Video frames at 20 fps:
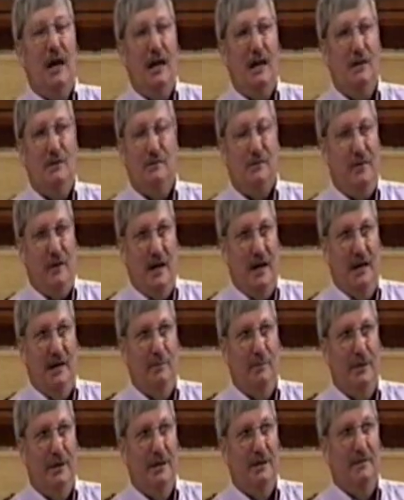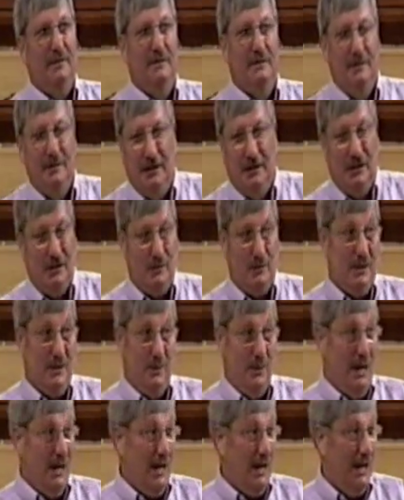He was fine, but he just wasn't
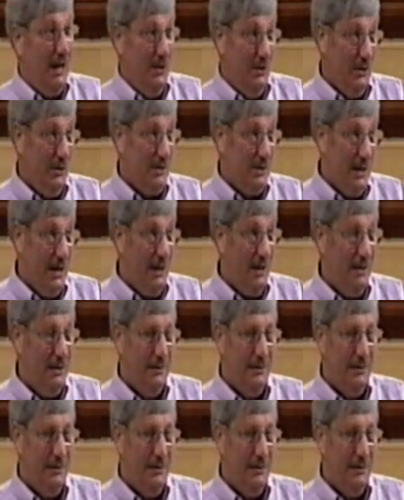awake yet. You could tell.